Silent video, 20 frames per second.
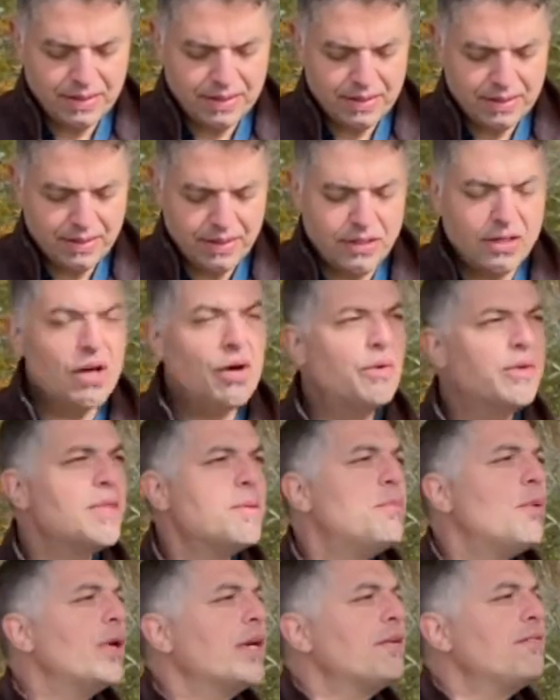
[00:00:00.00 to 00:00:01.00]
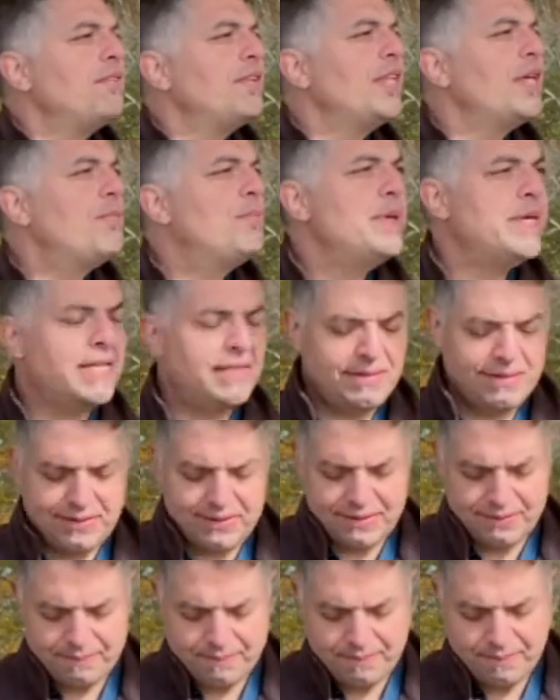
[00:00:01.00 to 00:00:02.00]
You know, in the book of Philippians,
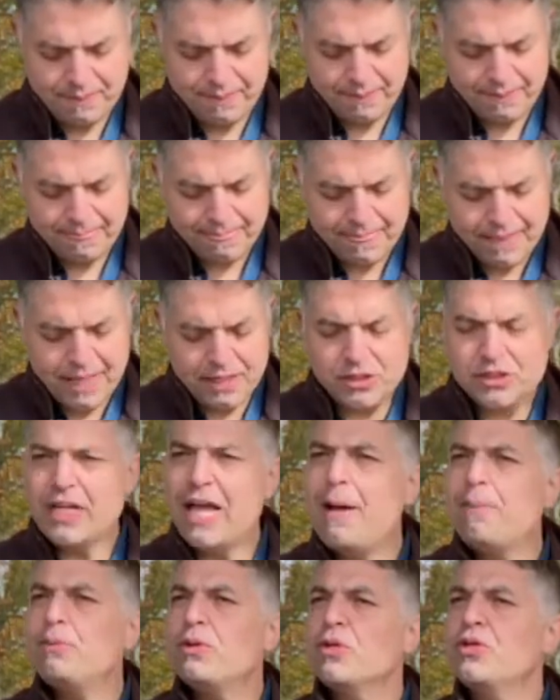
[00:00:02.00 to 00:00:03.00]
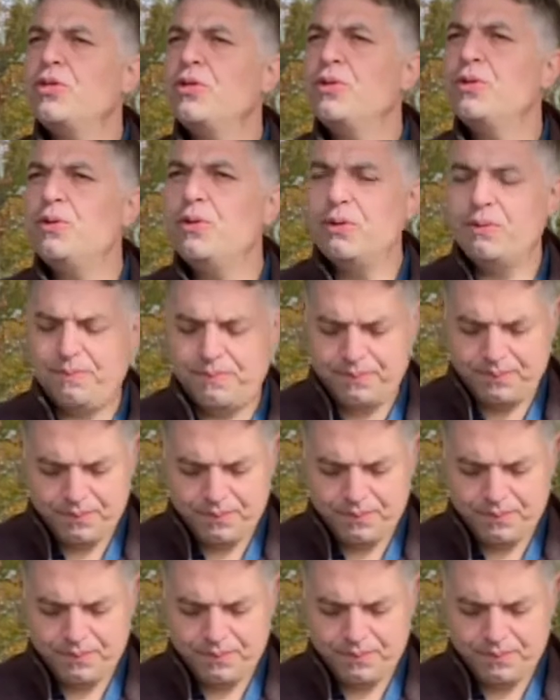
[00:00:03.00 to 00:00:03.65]
in chapter 2,